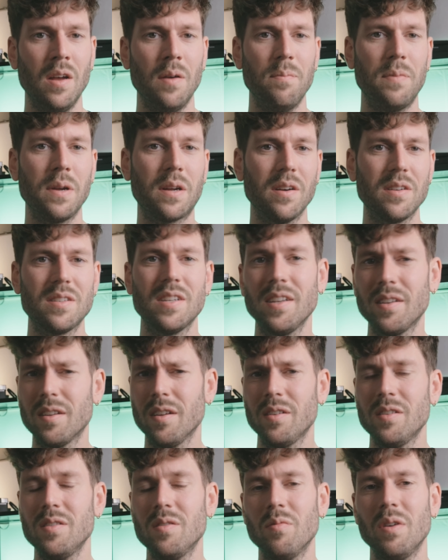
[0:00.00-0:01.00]
because that
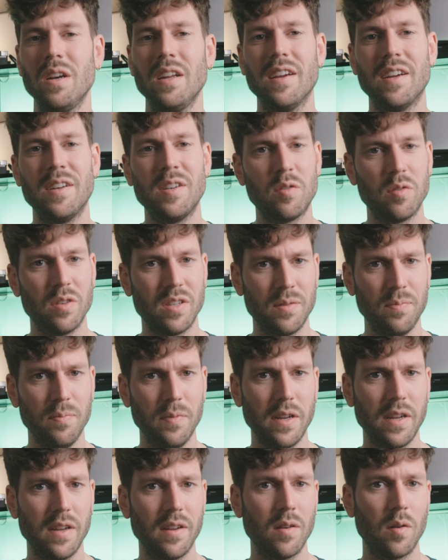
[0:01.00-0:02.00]
doesn't really interest
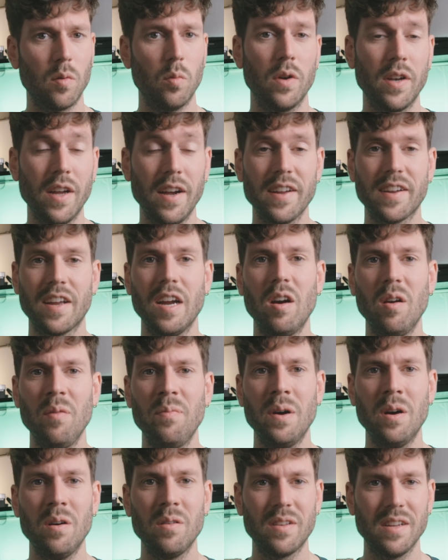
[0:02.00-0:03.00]
me. What I care
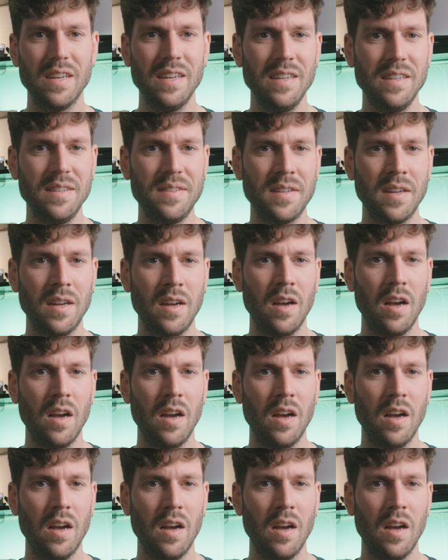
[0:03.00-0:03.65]
about is